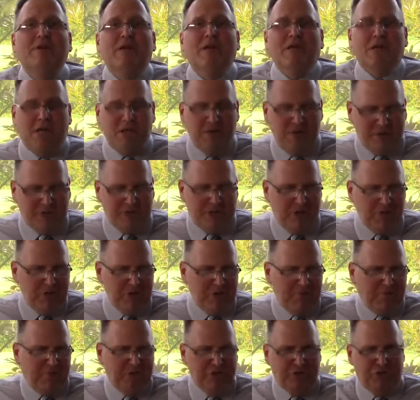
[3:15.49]
Can you say when
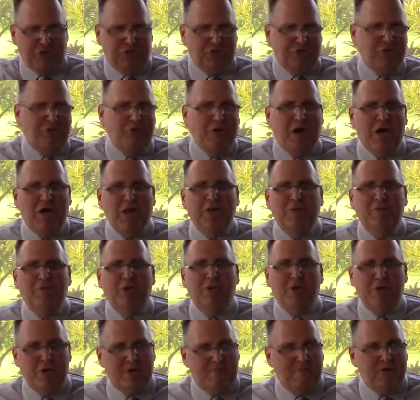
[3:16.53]
you put your shirt on in the
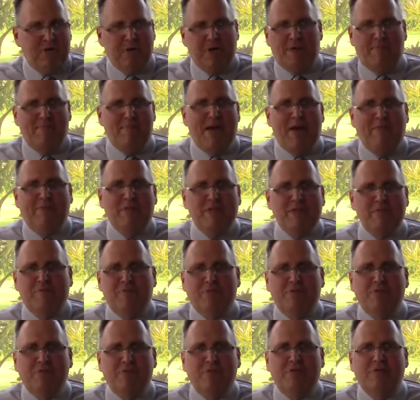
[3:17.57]
morning, you put on a
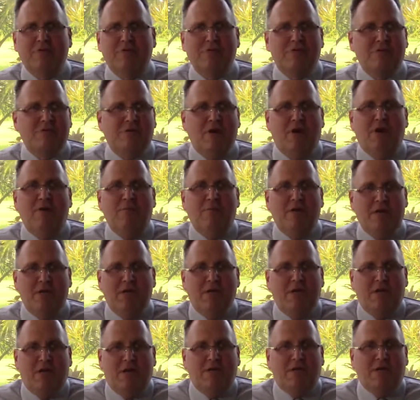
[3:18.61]
baptismal garment,
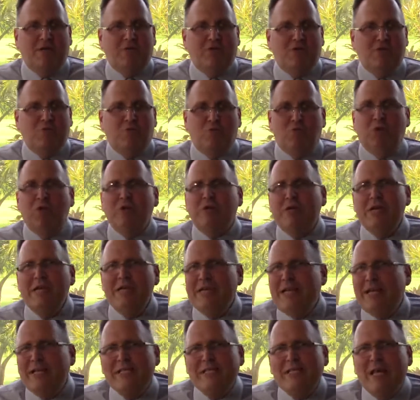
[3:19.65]
that you're working?
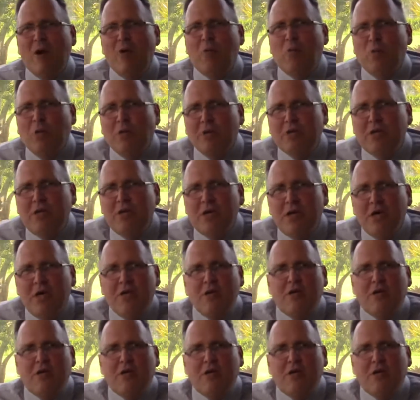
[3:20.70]
That's not working.